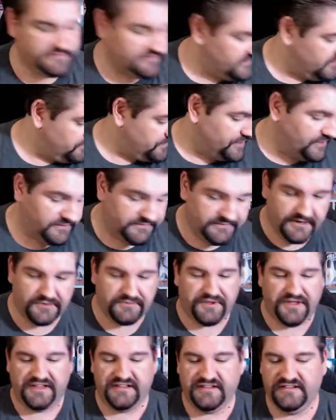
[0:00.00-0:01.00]
Here we go.
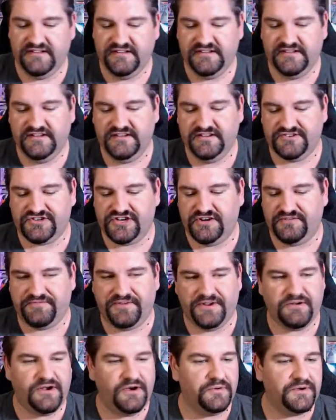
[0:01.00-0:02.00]
Okay. Trying to
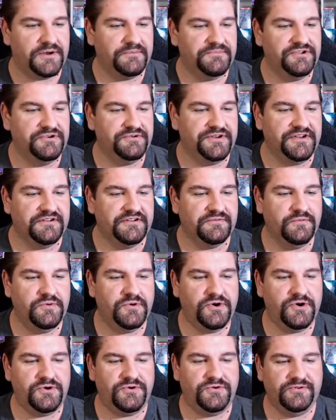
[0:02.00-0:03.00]
figure out what I'm doing here.
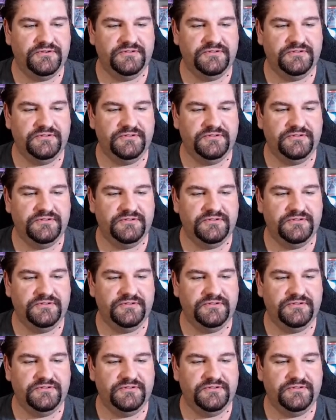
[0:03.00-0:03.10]
Woo!